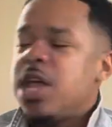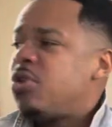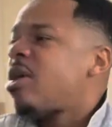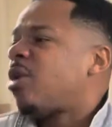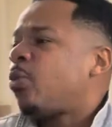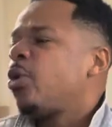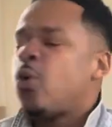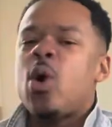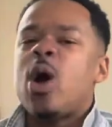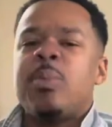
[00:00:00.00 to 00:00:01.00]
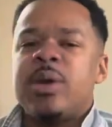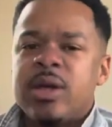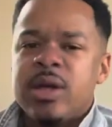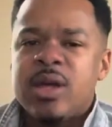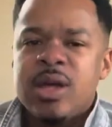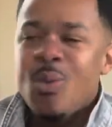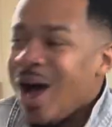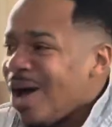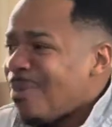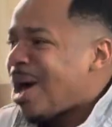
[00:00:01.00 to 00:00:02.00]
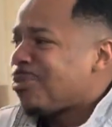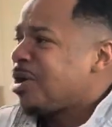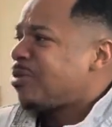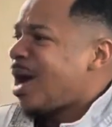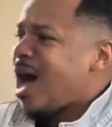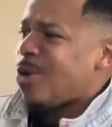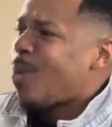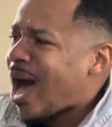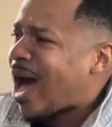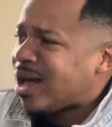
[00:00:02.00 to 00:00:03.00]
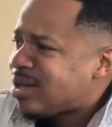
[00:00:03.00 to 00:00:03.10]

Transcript: You're not a real woman. Why am I real? Why? Why?